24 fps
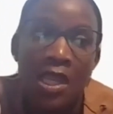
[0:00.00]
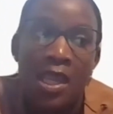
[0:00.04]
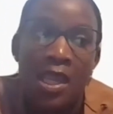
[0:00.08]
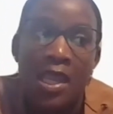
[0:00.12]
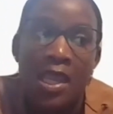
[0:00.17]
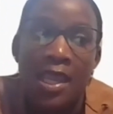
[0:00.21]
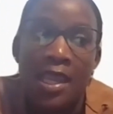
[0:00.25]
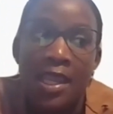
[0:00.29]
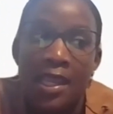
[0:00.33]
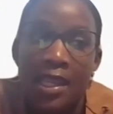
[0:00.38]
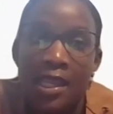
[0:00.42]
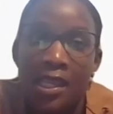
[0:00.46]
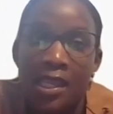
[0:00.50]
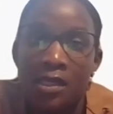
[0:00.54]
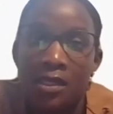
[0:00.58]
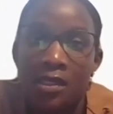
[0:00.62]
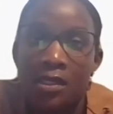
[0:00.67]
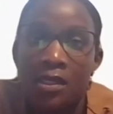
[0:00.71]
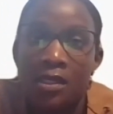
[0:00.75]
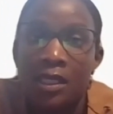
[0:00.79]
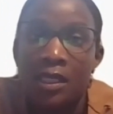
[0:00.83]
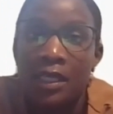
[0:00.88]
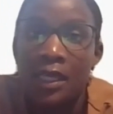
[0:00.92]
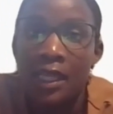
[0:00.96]
and
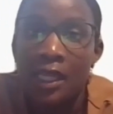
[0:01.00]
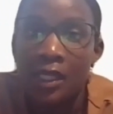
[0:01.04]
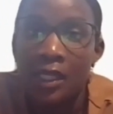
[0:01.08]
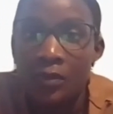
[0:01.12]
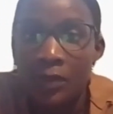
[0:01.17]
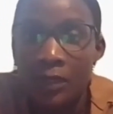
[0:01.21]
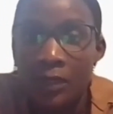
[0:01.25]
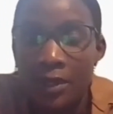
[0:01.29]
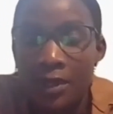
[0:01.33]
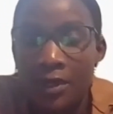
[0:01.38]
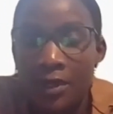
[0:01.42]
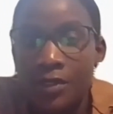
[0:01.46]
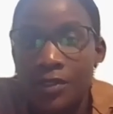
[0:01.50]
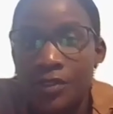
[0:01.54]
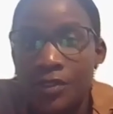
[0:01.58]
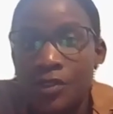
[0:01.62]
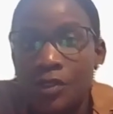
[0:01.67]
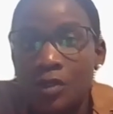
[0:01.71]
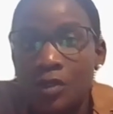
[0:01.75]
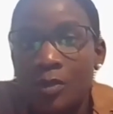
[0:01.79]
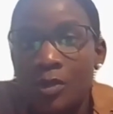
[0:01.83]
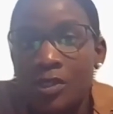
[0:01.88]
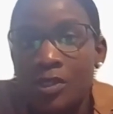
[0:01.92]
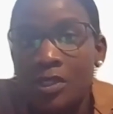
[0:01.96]
connect with our
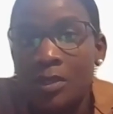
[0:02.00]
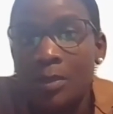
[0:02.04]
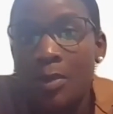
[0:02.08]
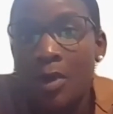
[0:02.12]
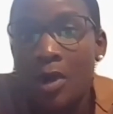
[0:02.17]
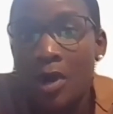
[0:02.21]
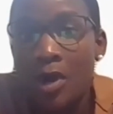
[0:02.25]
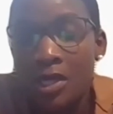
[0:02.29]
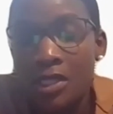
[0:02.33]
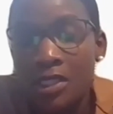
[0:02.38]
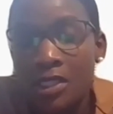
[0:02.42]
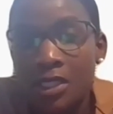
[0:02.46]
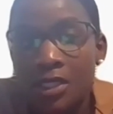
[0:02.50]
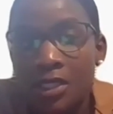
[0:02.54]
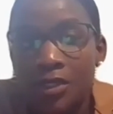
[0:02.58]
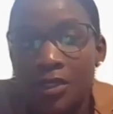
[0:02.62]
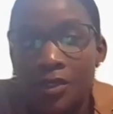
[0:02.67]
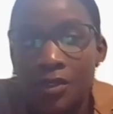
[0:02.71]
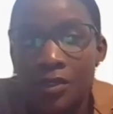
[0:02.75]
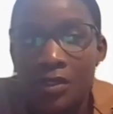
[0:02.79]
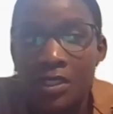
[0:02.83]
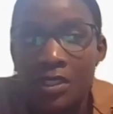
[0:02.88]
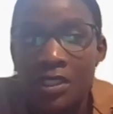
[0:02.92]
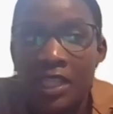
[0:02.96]
consumers and bartenders